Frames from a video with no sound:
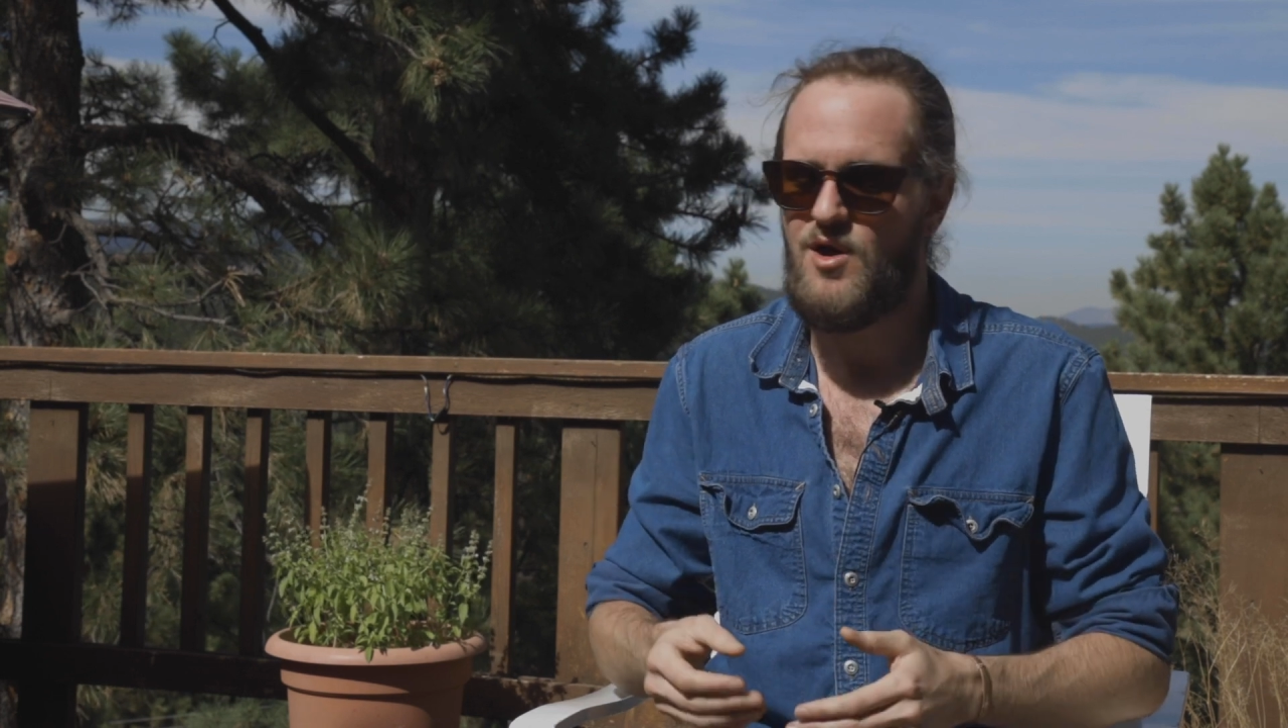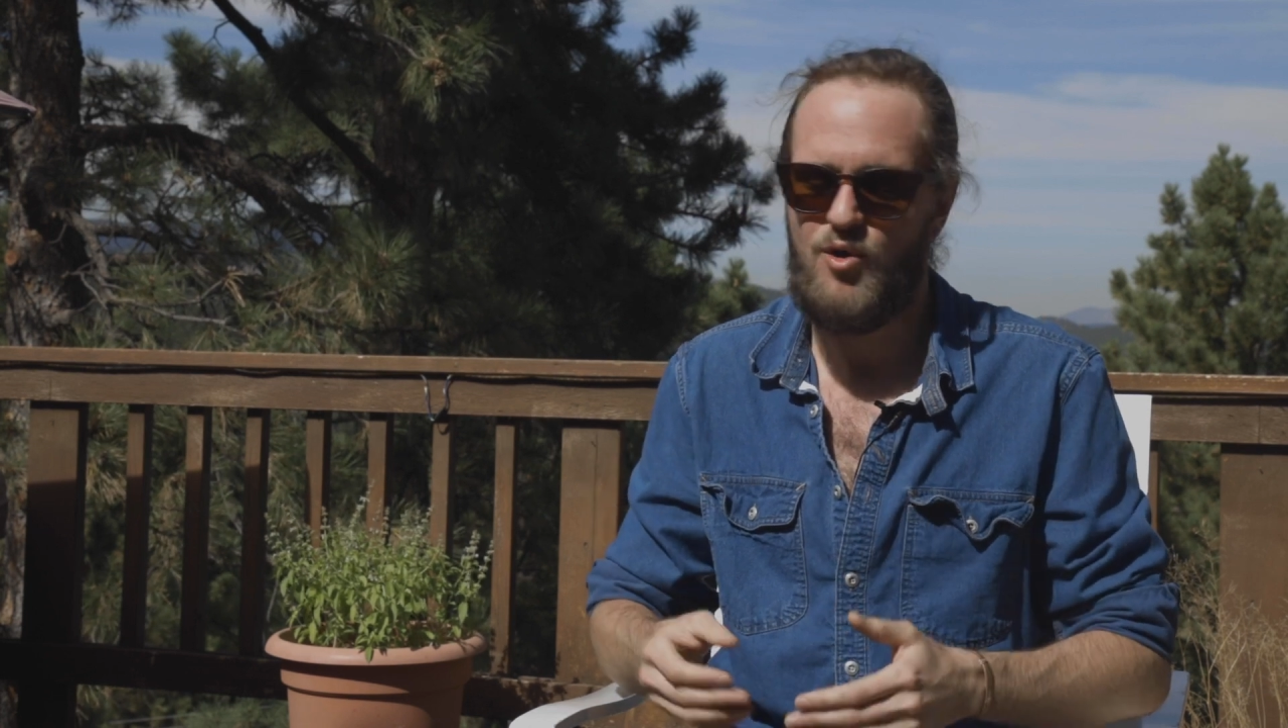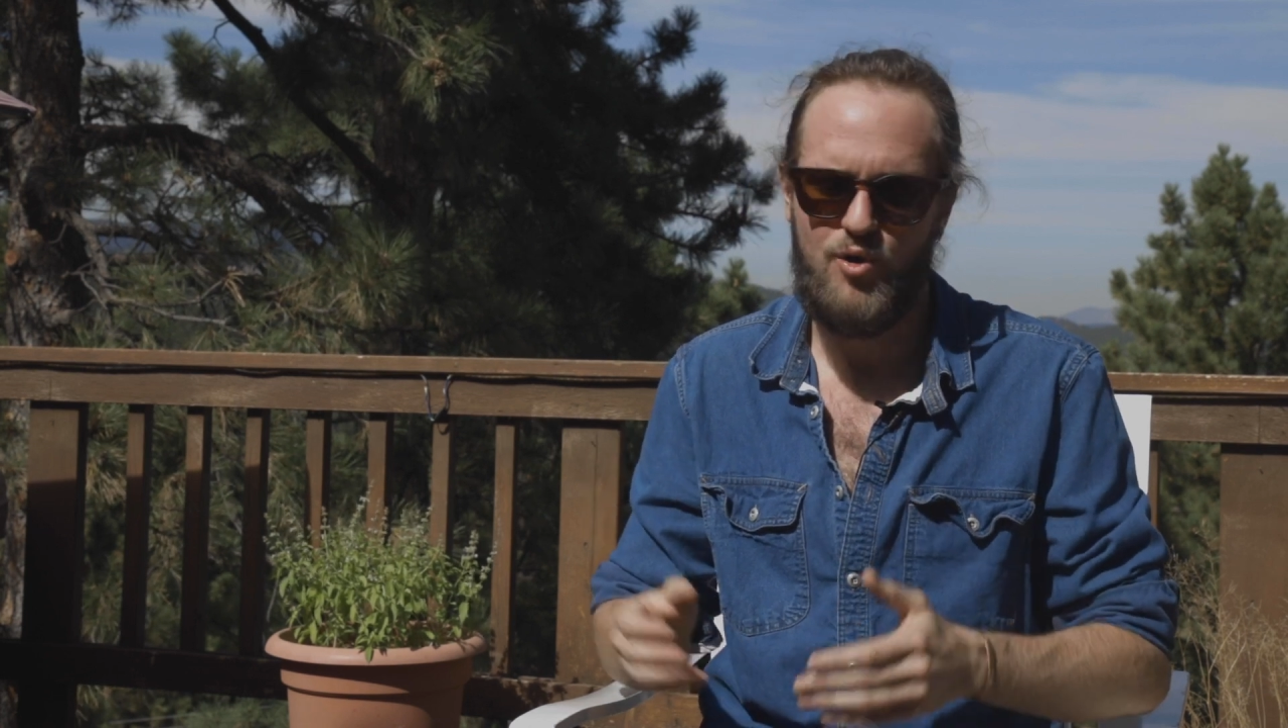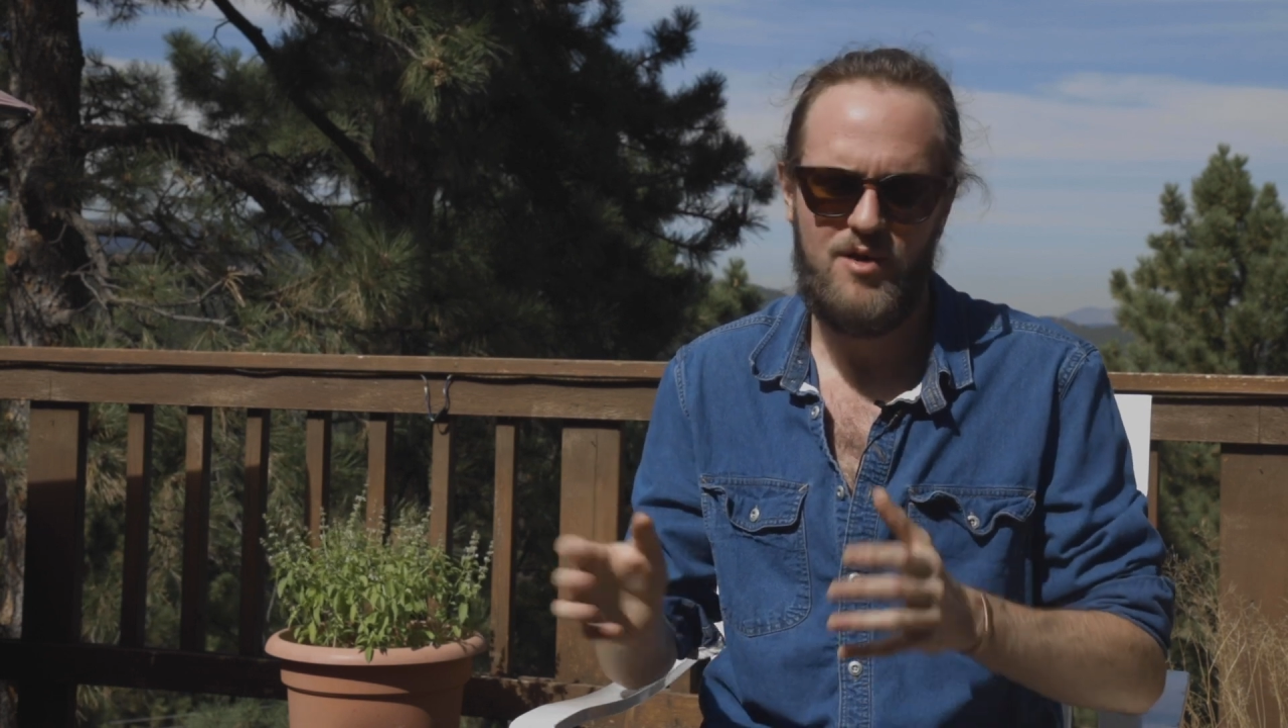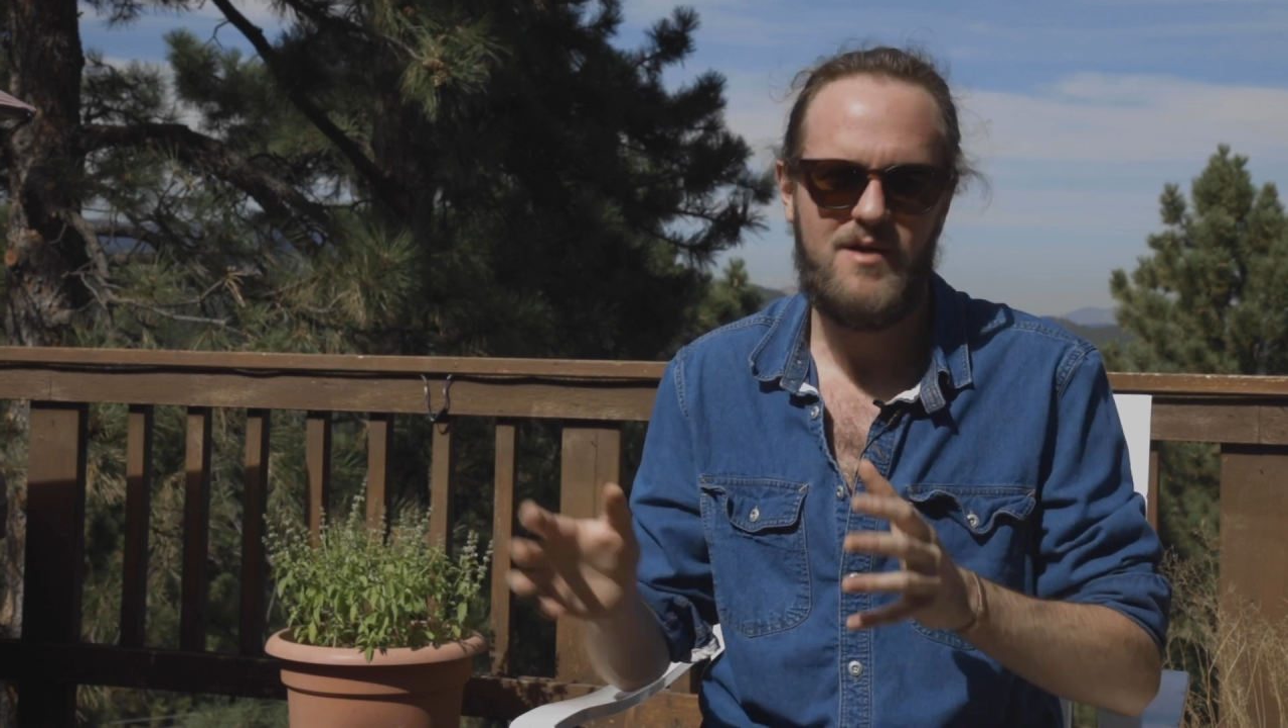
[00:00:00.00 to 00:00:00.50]

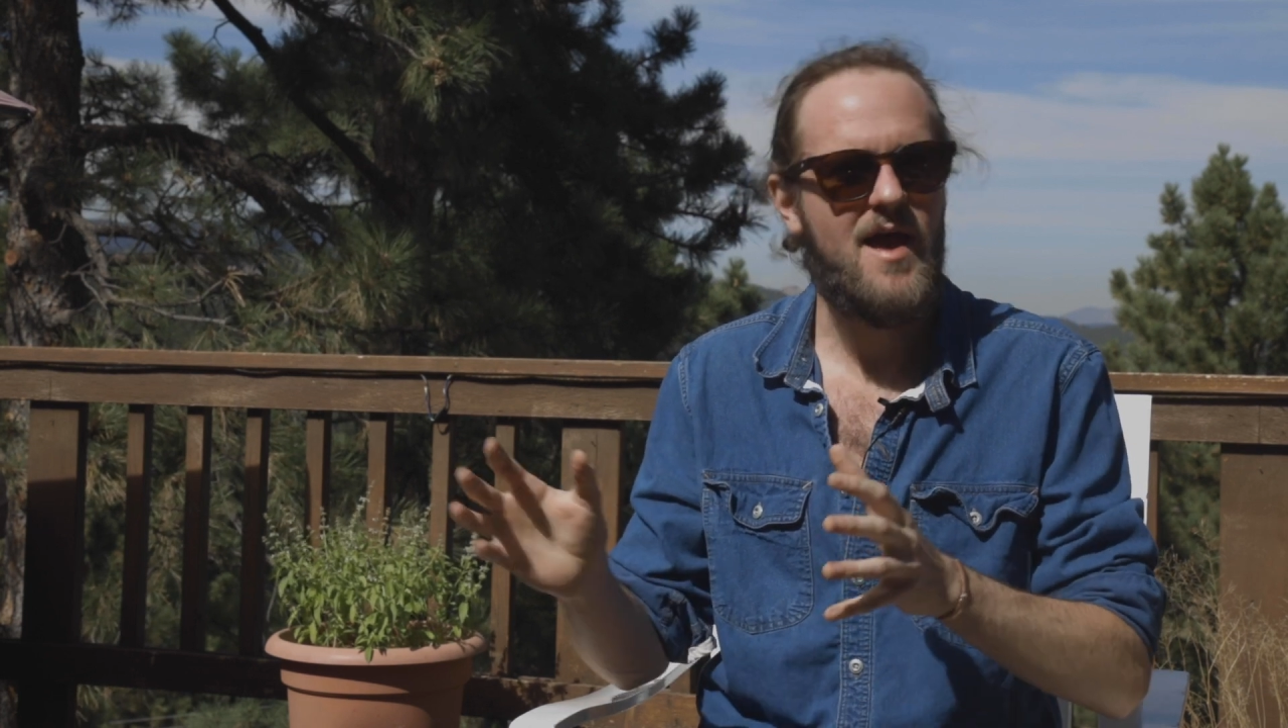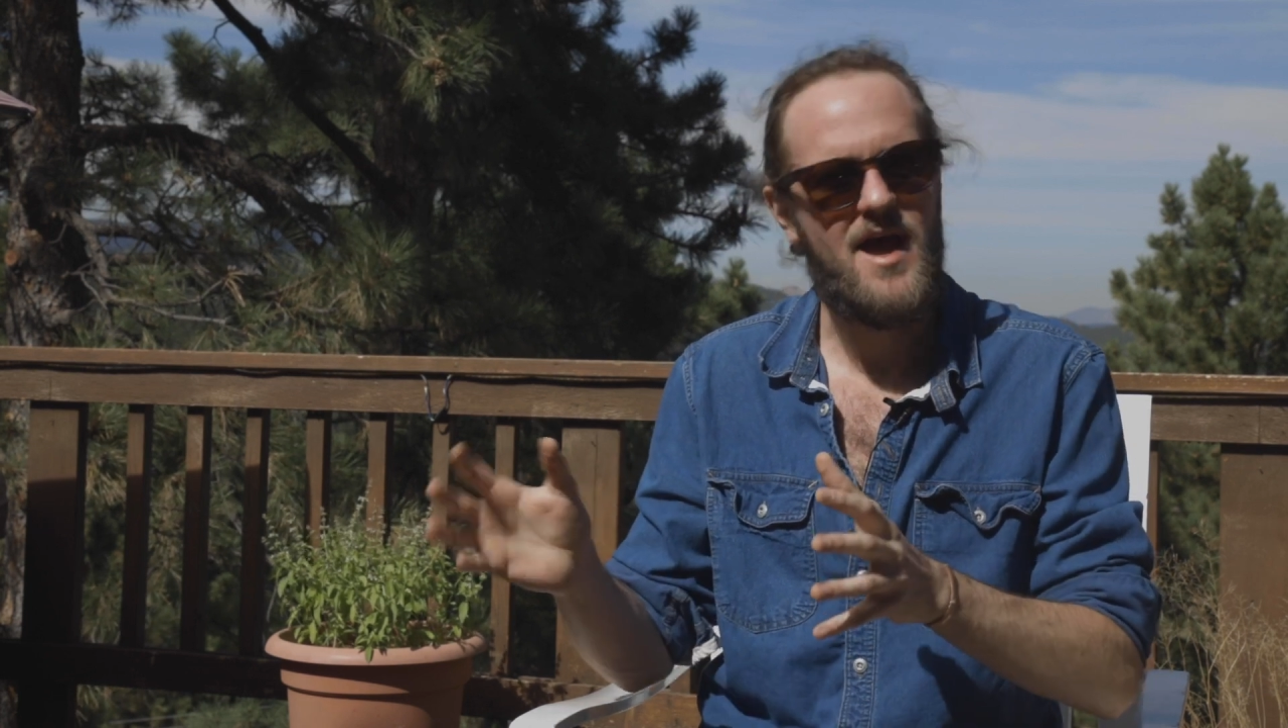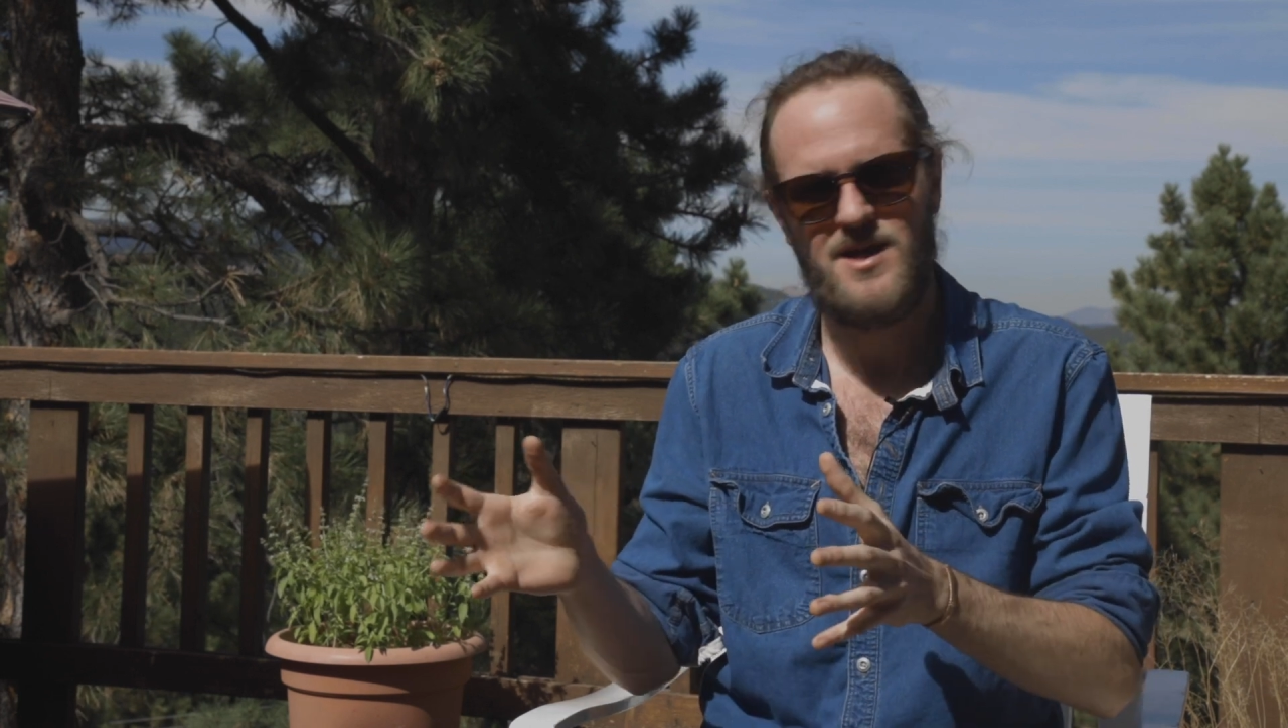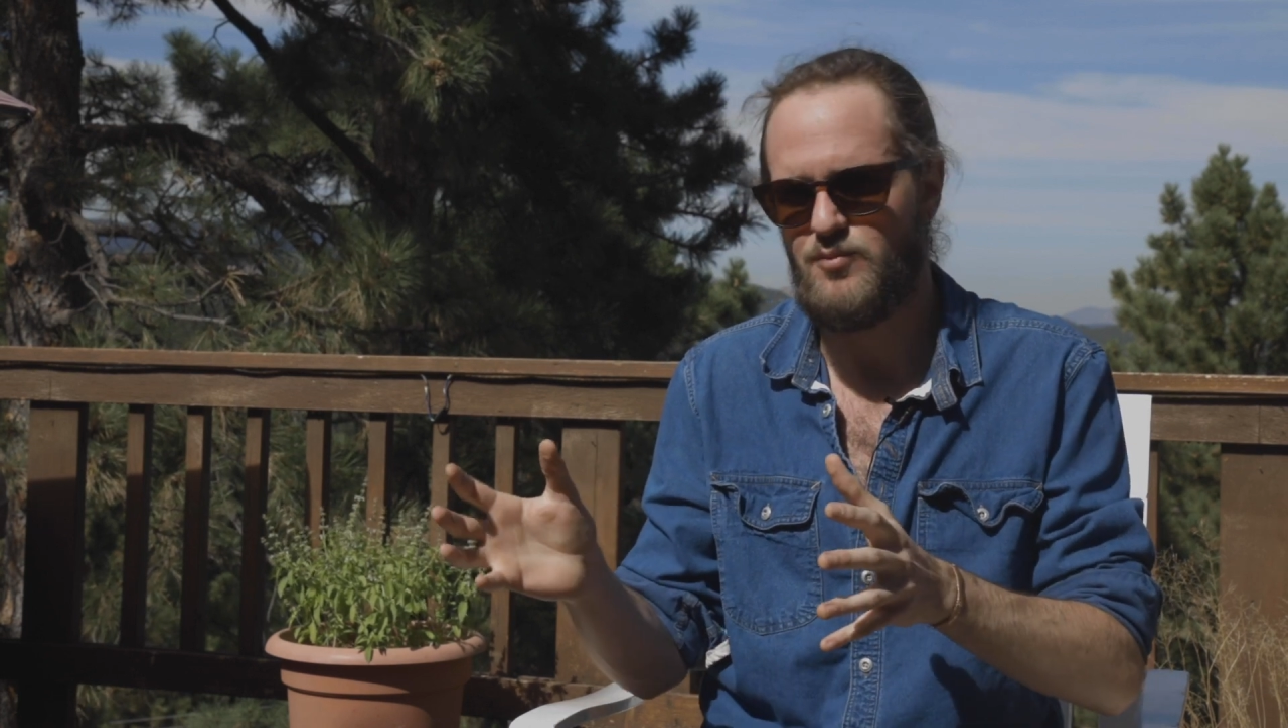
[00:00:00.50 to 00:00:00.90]
or end